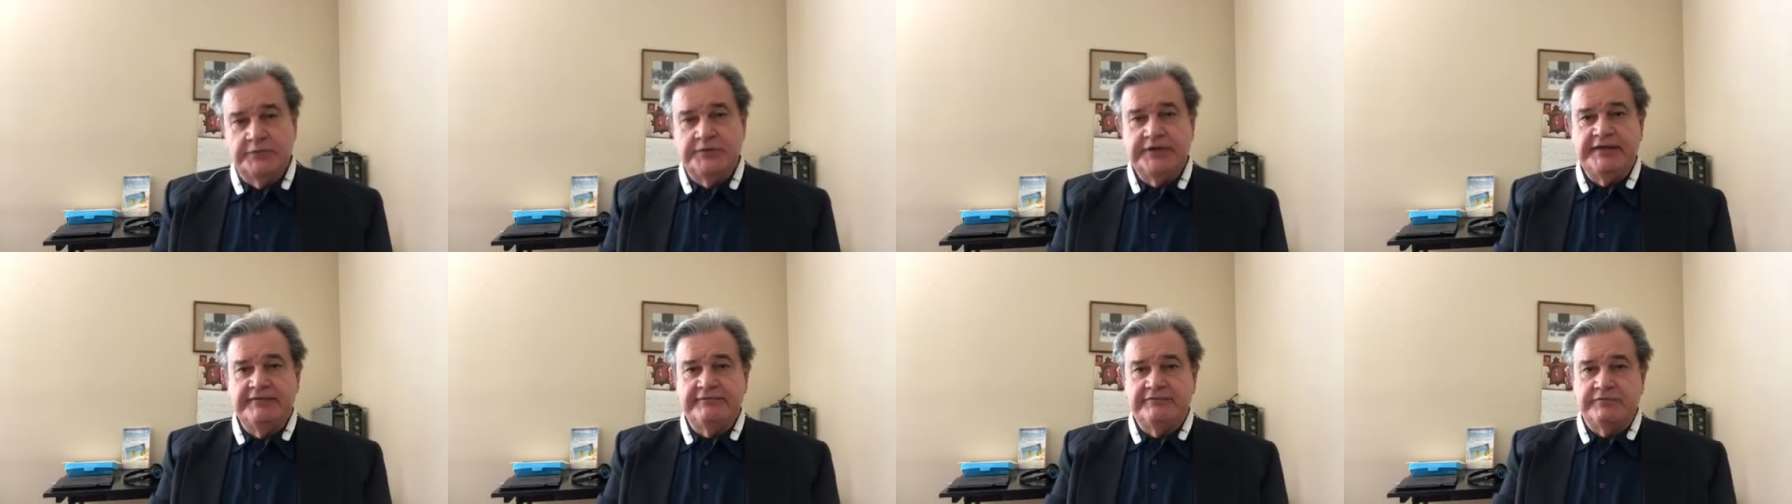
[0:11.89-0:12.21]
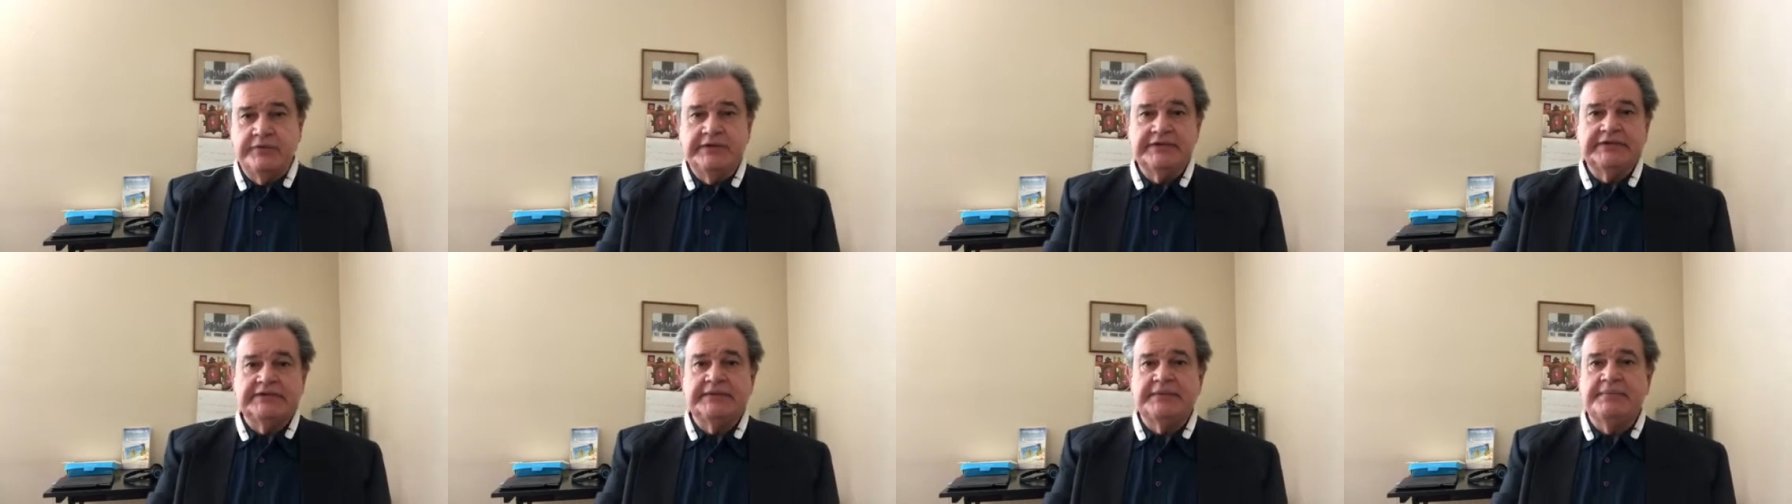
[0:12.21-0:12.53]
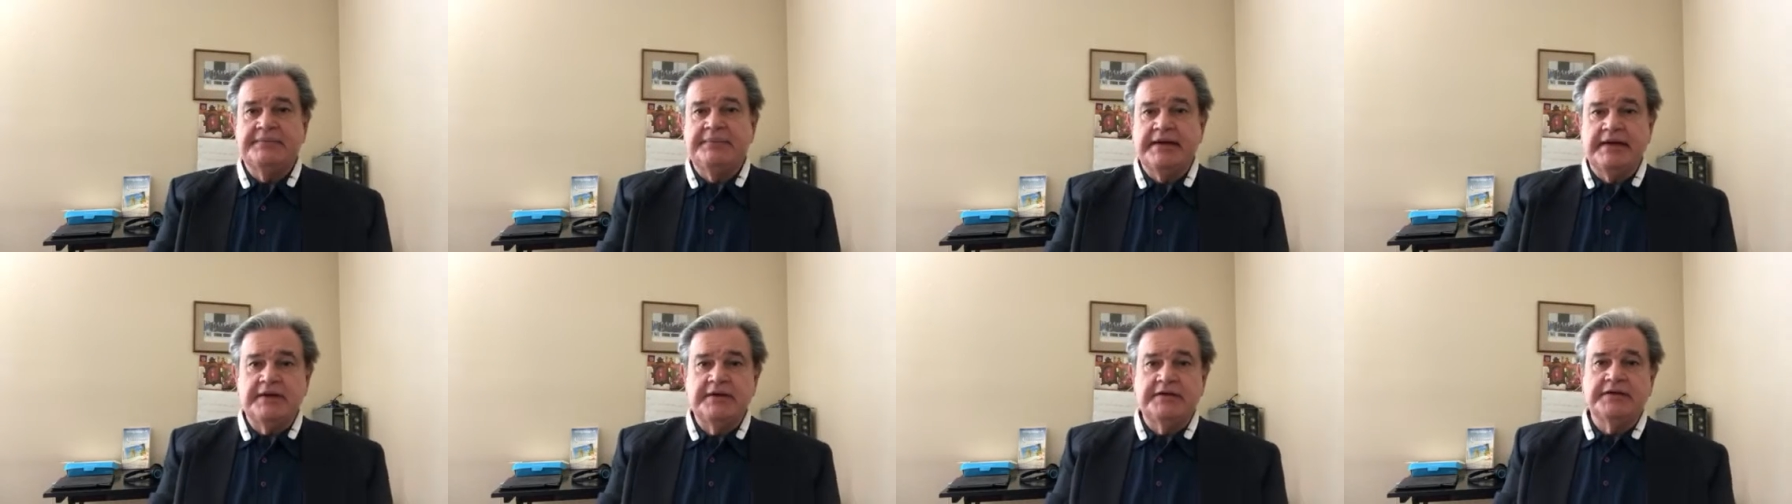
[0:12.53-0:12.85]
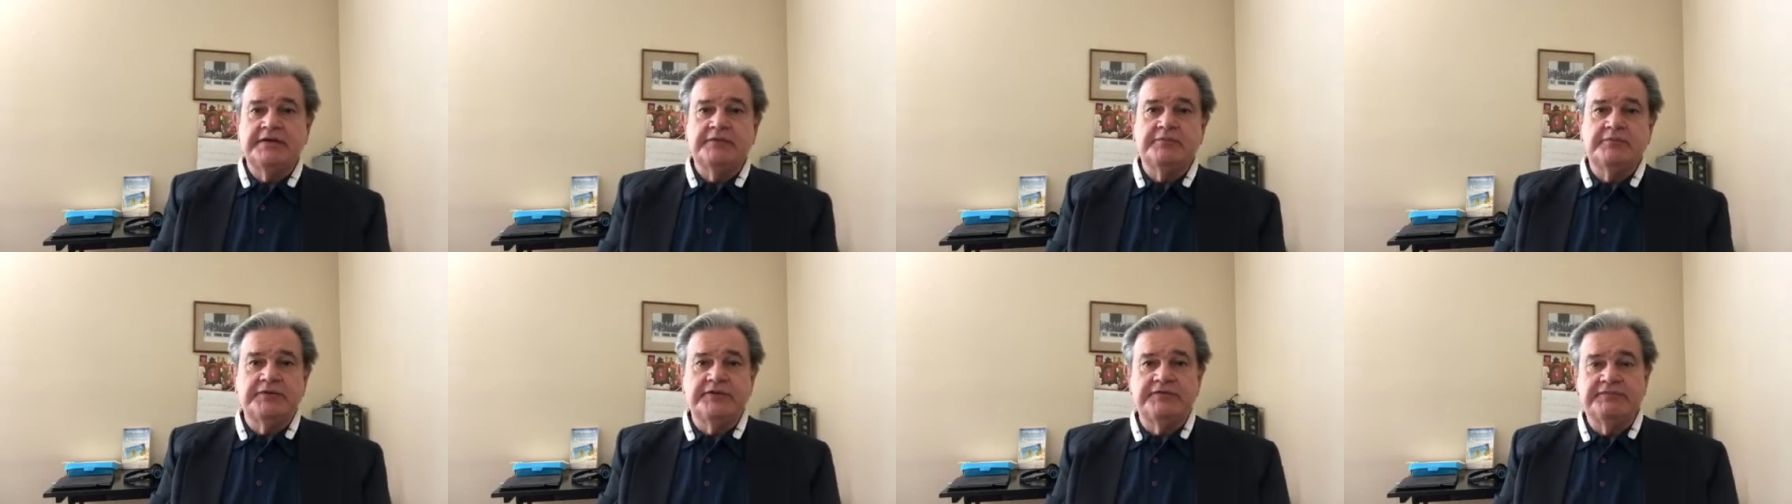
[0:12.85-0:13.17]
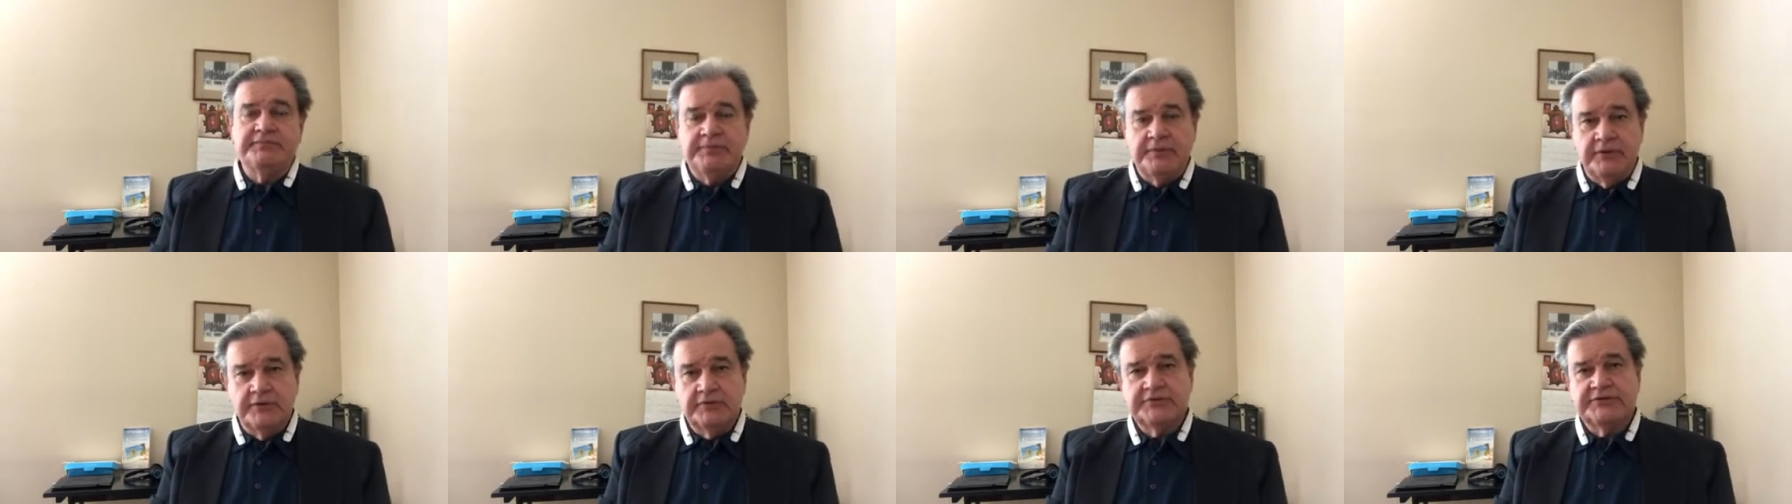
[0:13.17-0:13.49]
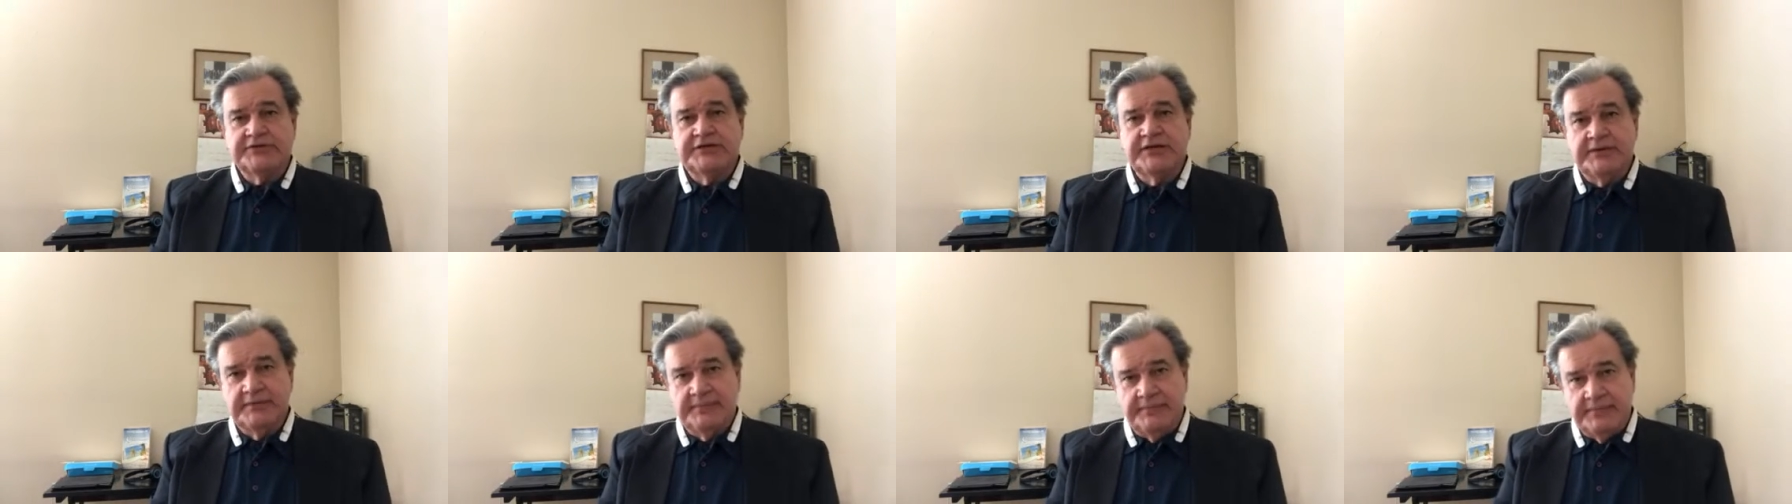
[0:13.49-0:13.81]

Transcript: We have written about it, we've posted